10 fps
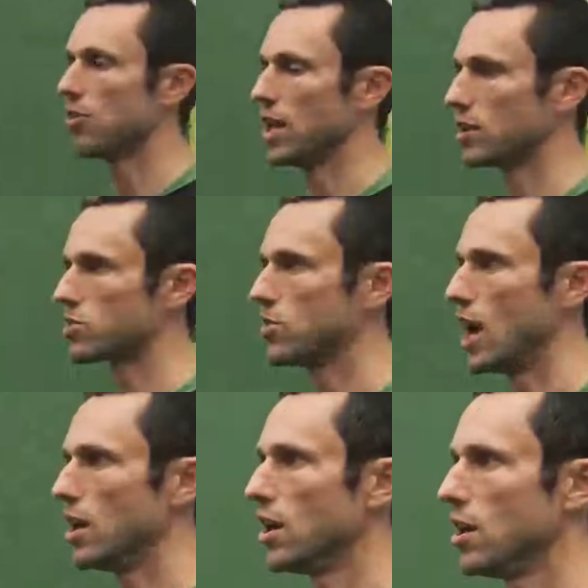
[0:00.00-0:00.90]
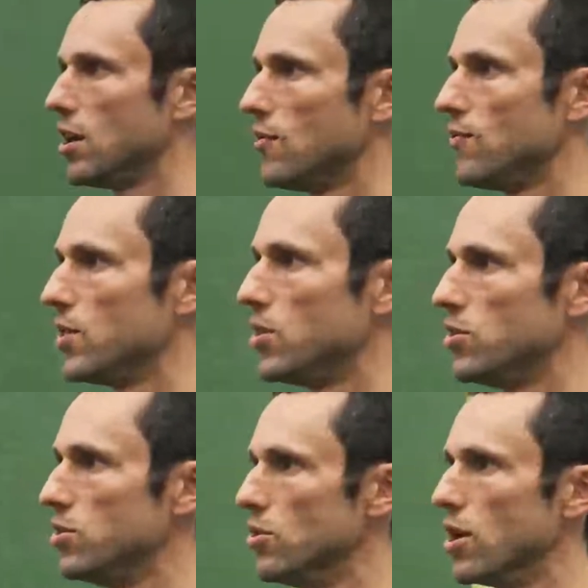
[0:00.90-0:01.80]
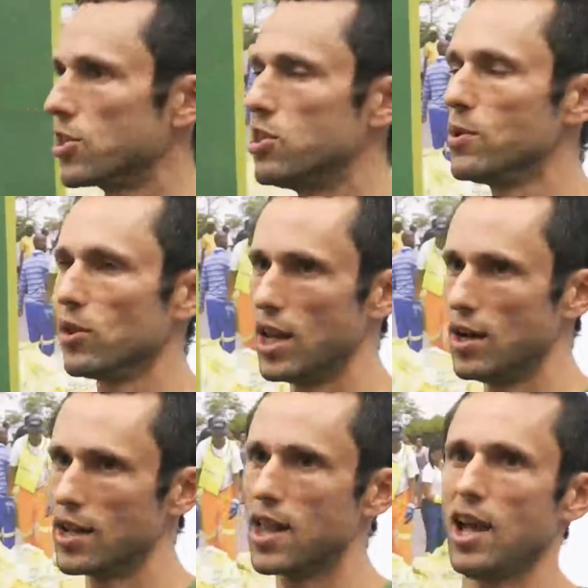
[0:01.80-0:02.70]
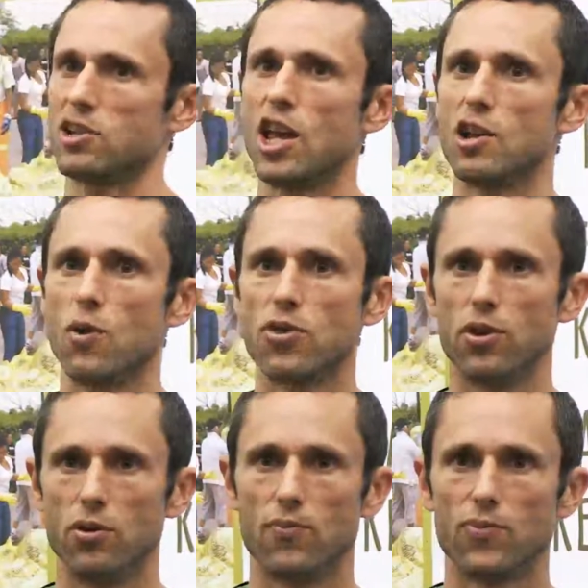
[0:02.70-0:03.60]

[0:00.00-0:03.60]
things that you accumulated and can't take with you.